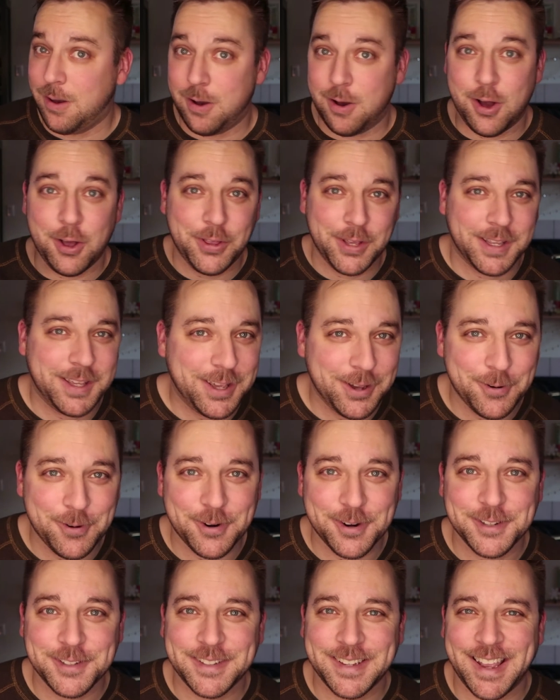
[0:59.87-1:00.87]
all the
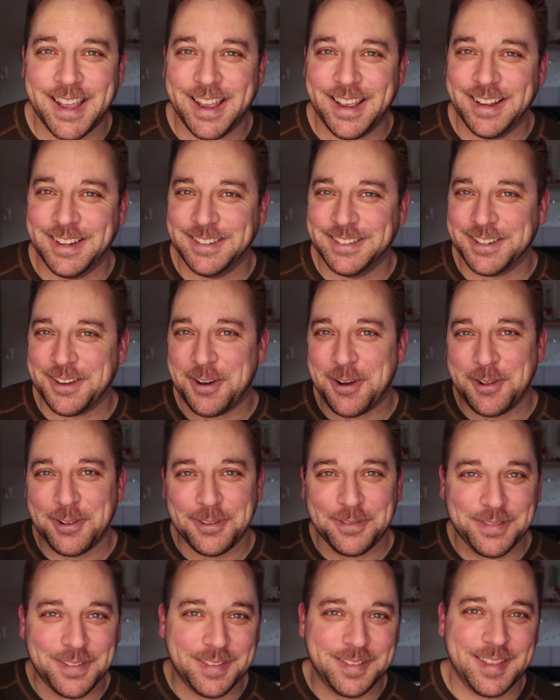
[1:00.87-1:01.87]
cures and
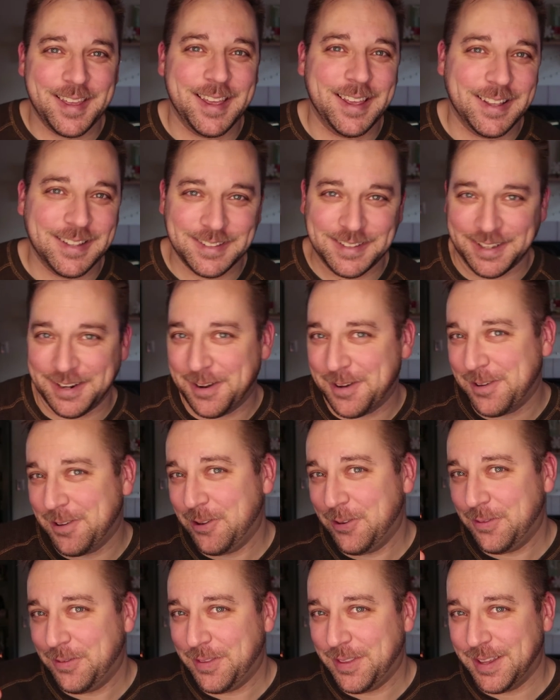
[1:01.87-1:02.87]
all of the things and
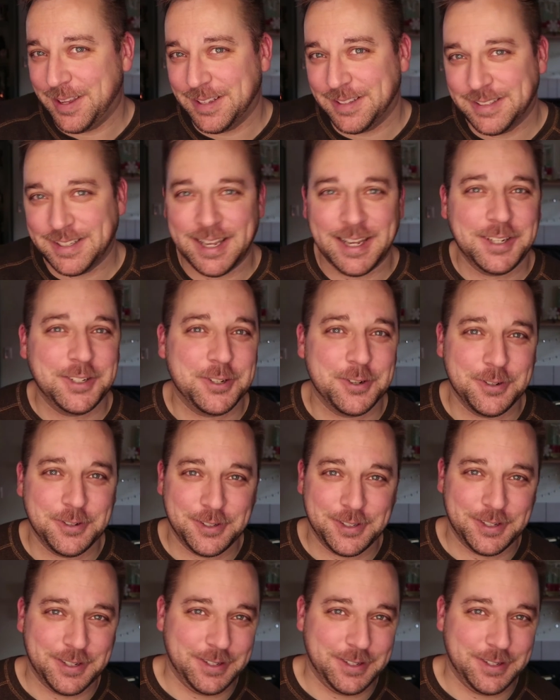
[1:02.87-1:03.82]
all of the tinctures